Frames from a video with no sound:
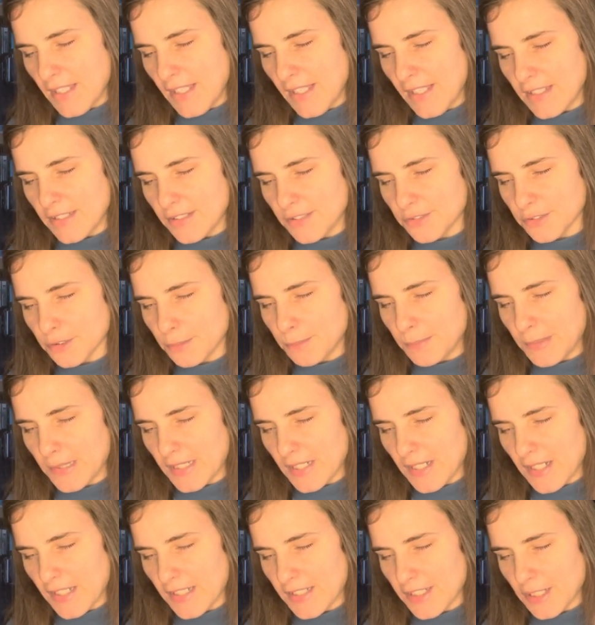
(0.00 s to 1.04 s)
And
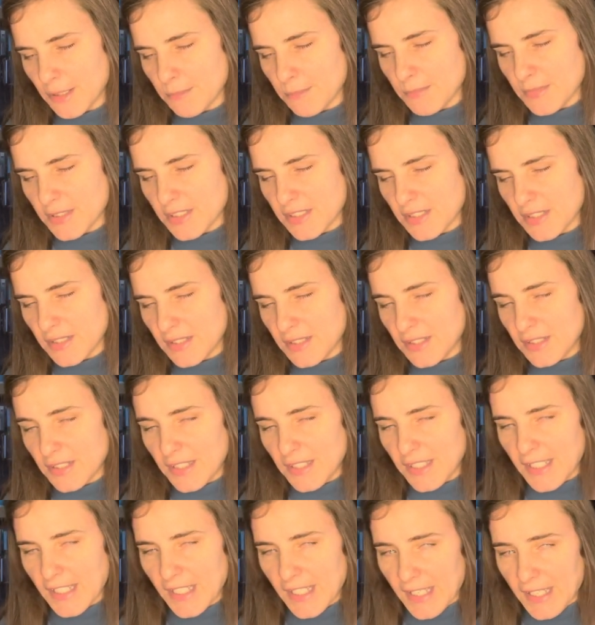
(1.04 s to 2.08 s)
grouping items.
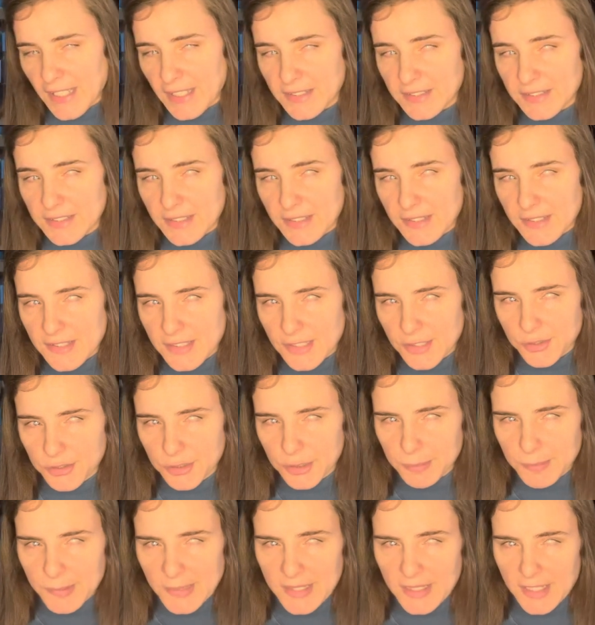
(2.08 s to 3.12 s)
And the
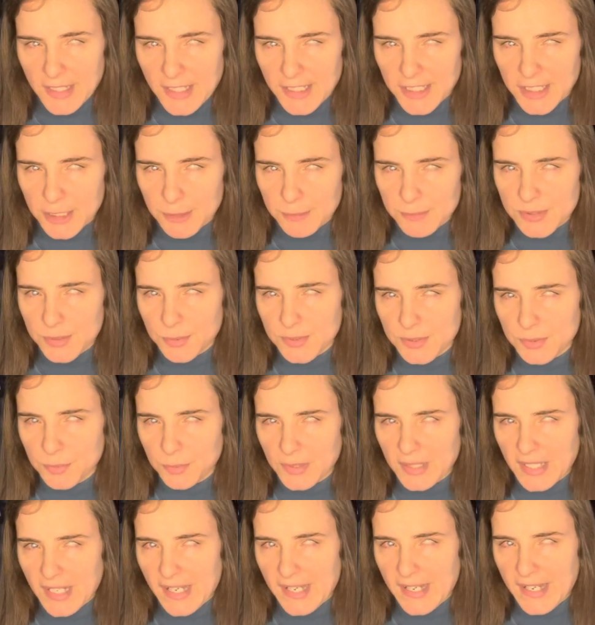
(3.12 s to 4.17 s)
grouping items was
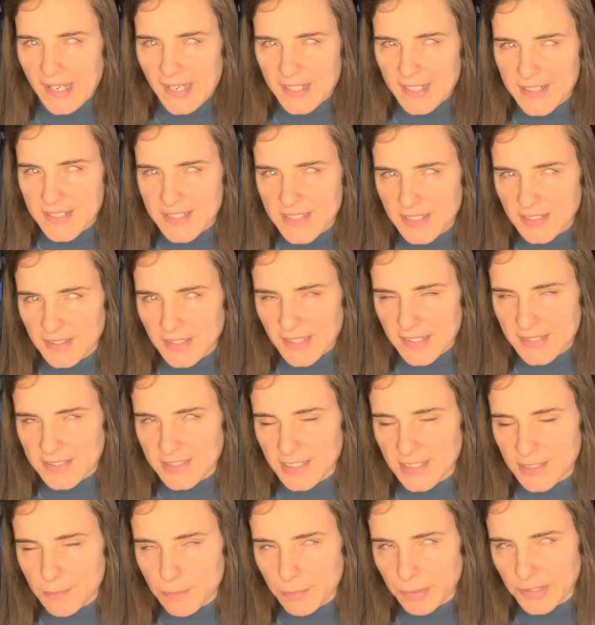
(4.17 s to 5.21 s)
what I had
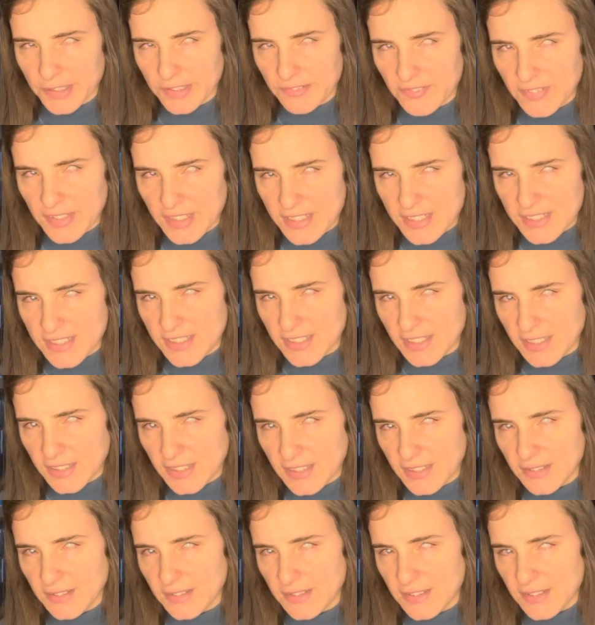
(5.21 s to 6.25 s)
selected
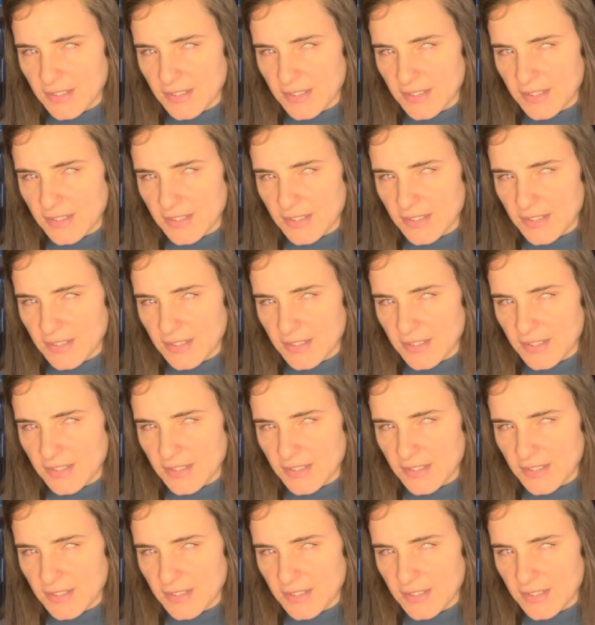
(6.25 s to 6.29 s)
previously.